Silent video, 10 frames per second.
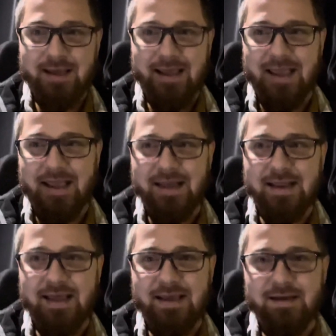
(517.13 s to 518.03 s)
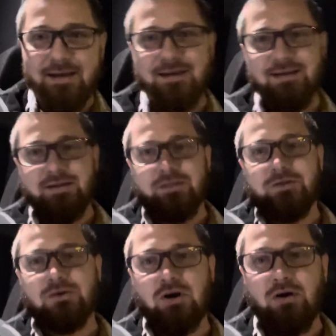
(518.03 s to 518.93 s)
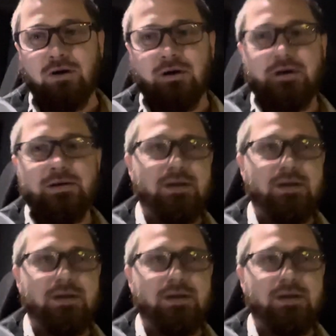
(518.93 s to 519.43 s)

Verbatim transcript: and a uh, a little car